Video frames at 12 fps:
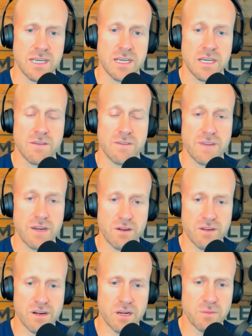very,
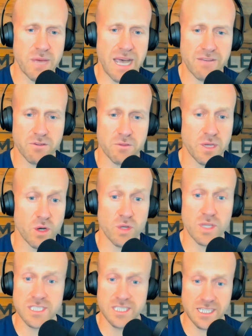very impactful on me
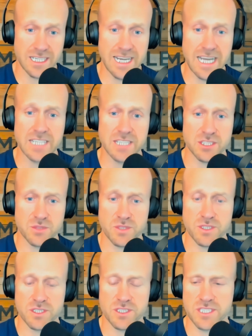holistically, not just
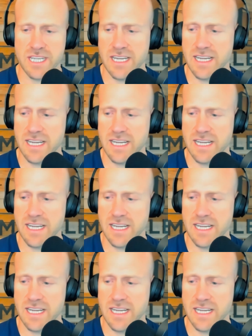real estate.